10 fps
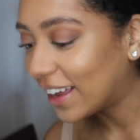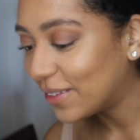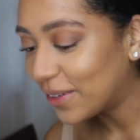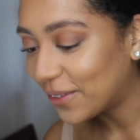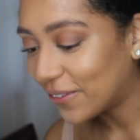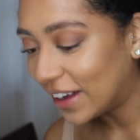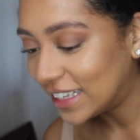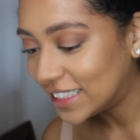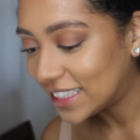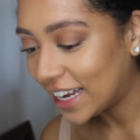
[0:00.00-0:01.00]
Put
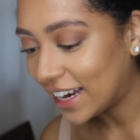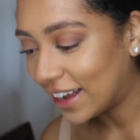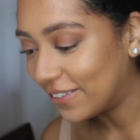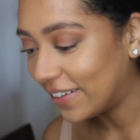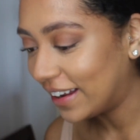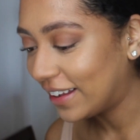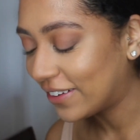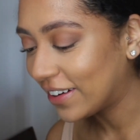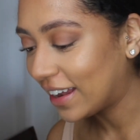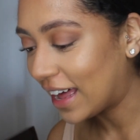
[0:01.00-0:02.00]
one shade on my
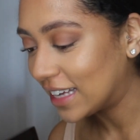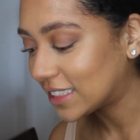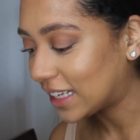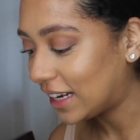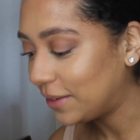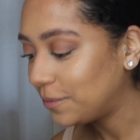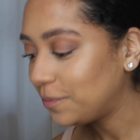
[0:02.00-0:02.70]
lower lash line.